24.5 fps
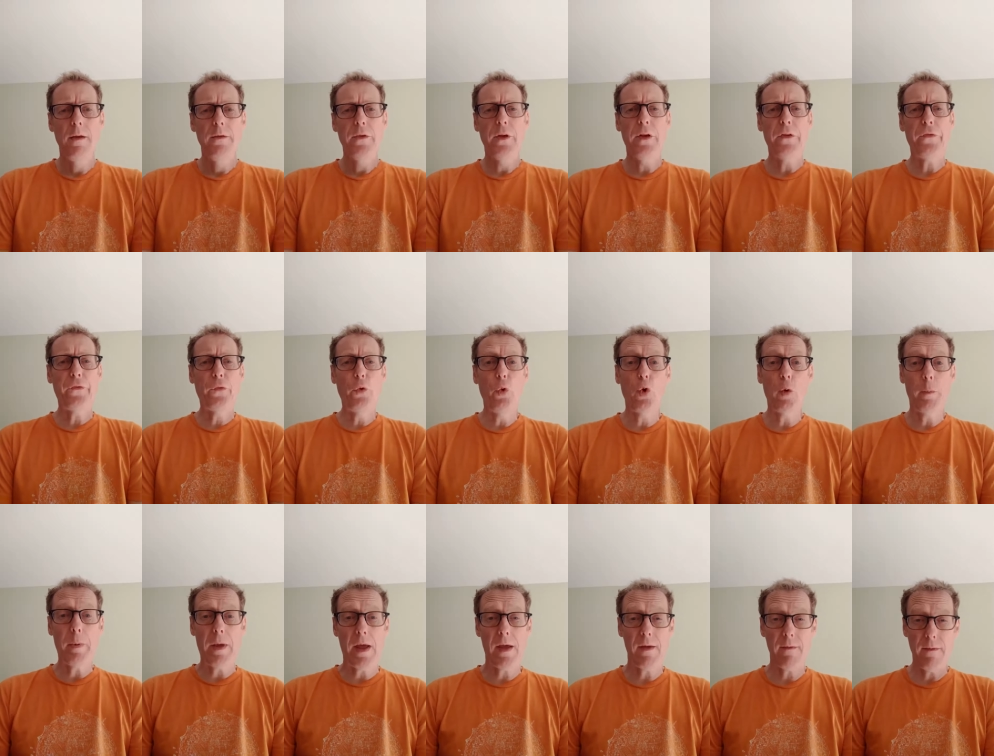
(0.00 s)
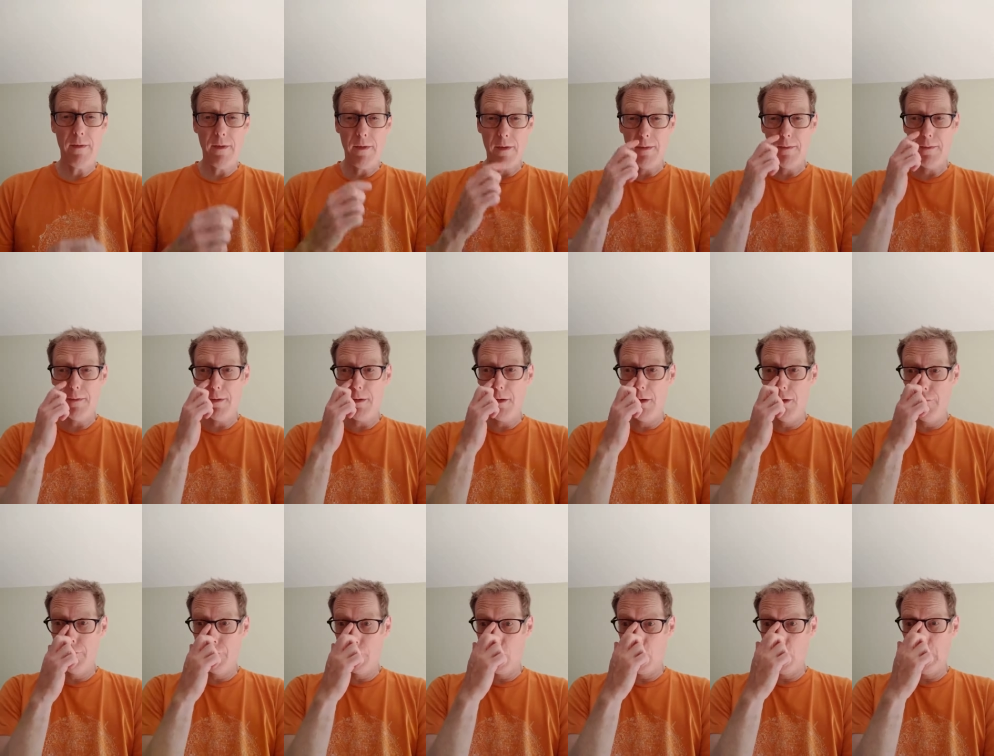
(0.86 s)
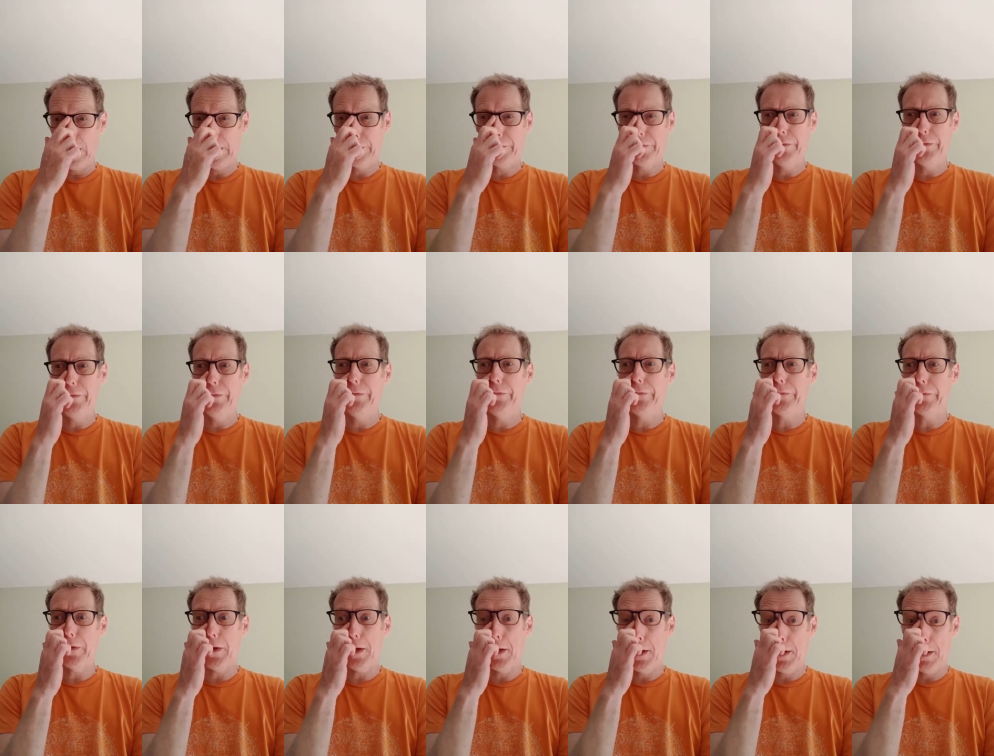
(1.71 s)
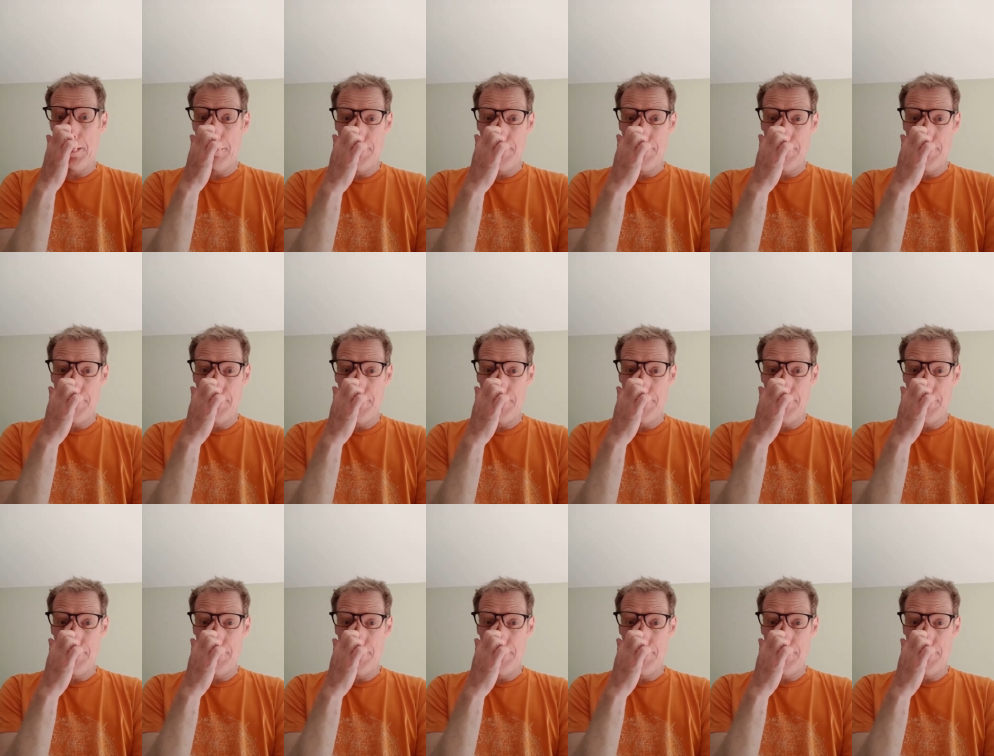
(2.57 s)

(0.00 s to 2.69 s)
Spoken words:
So let's talk about overall lessons,